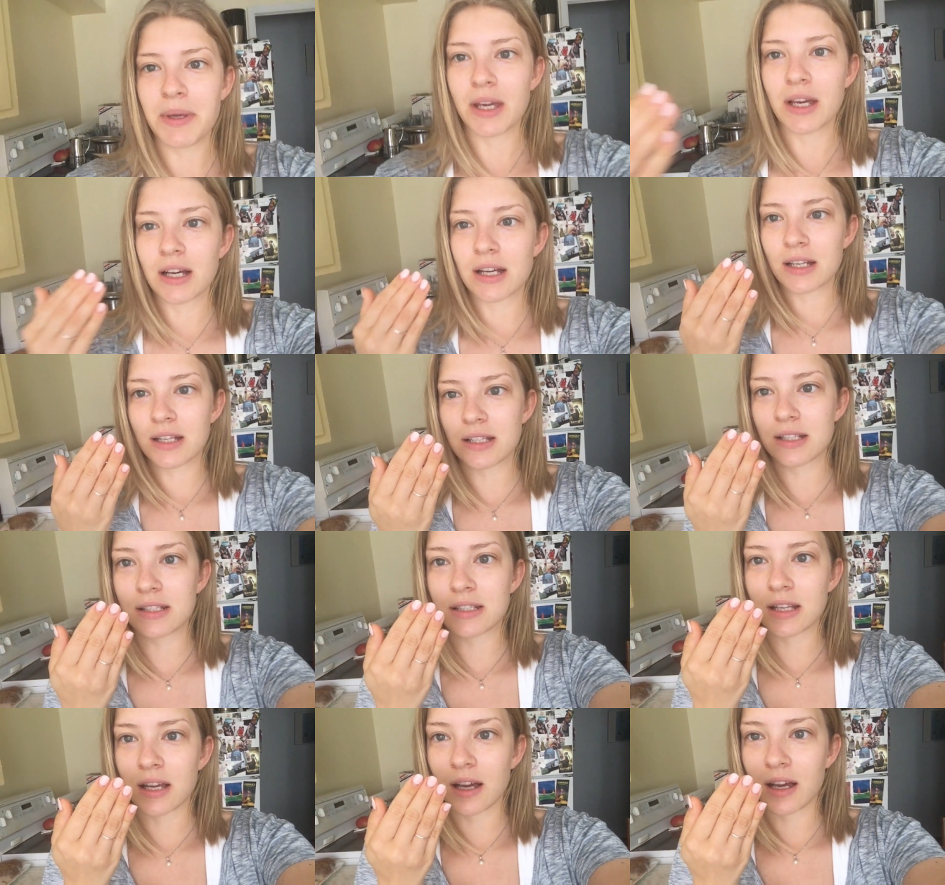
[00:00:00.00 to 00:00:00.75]

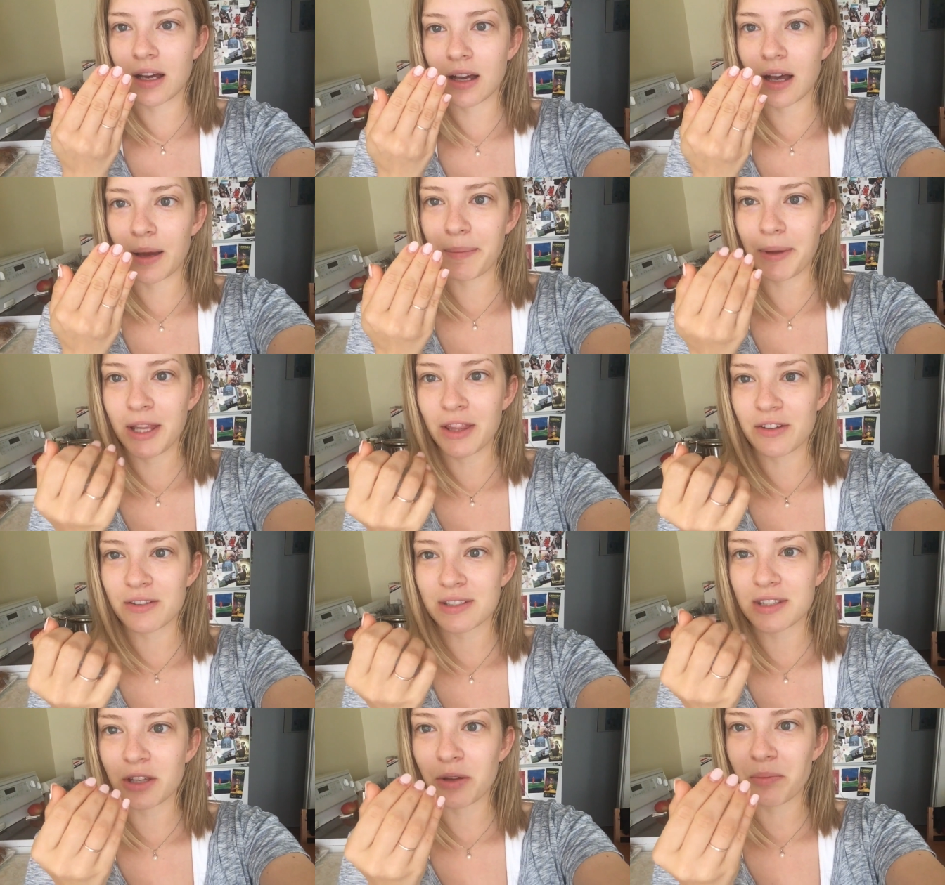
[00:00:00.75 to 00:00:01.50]
because, I mean,
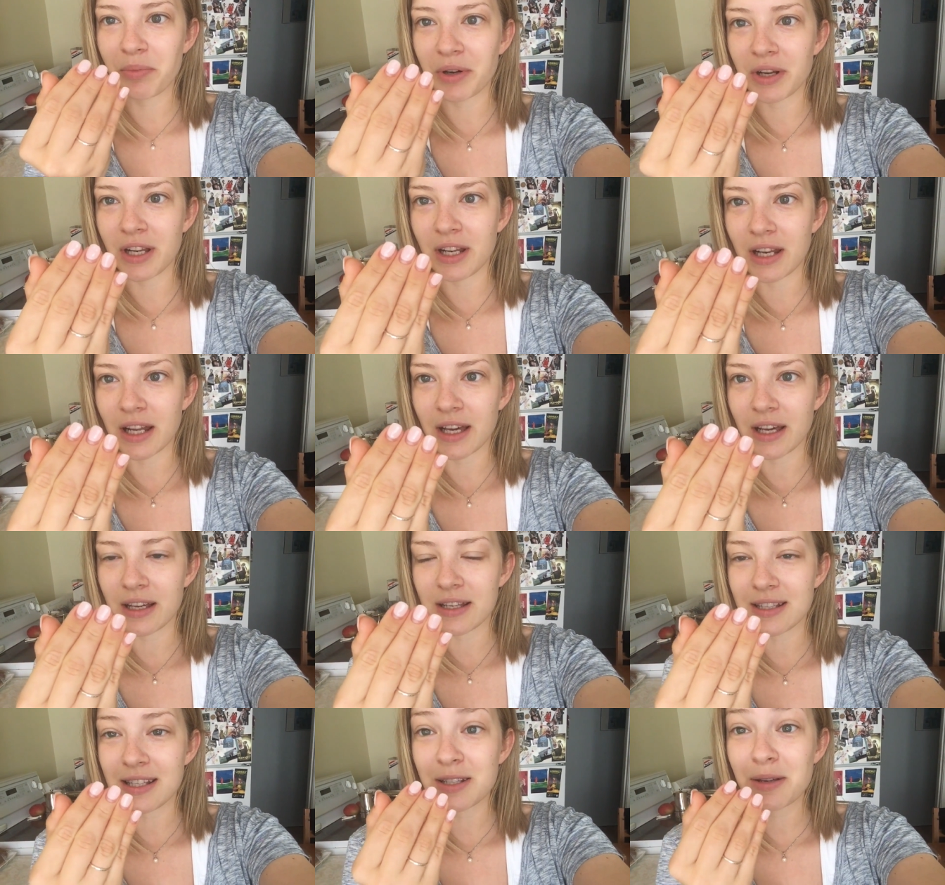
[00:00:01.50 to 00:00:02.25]
they're still pretty
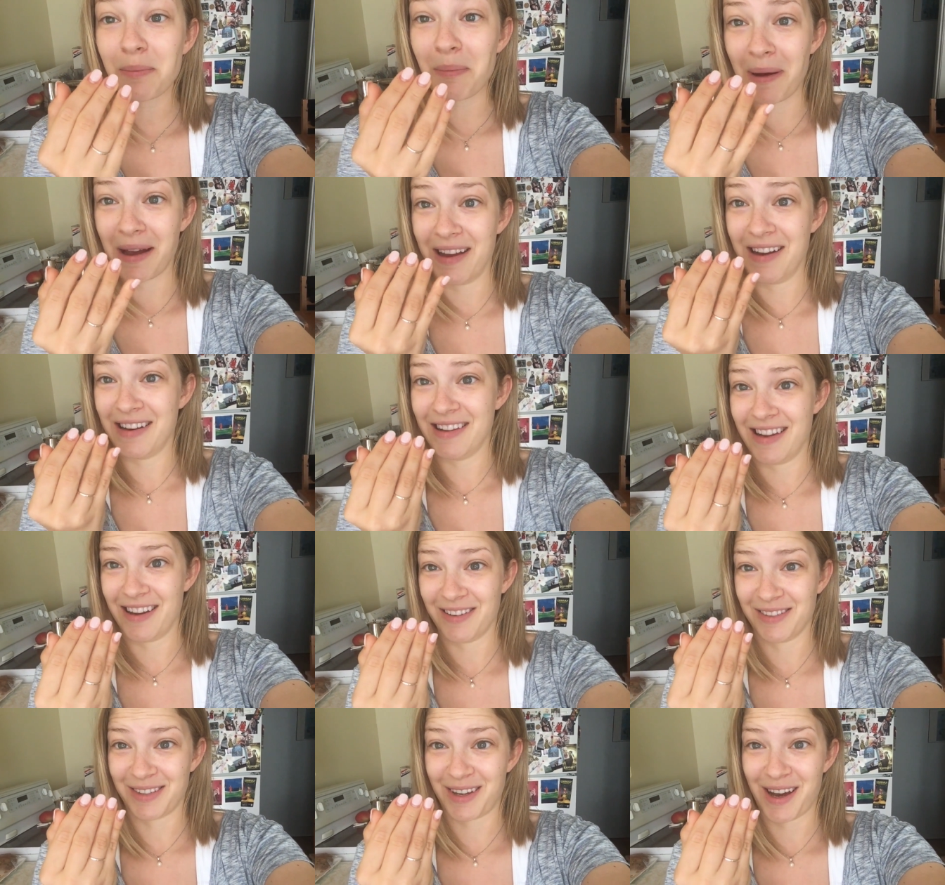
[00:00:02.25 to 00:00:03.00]
nice. These are my
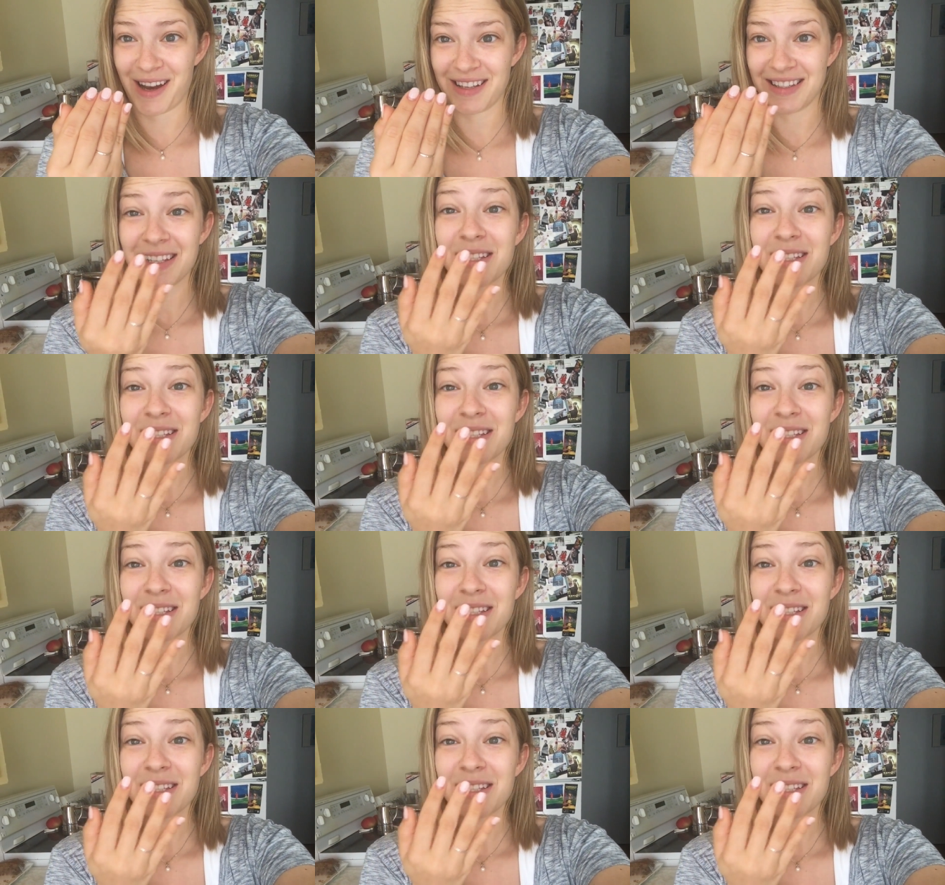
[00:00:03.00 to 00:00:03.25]
nails, guys.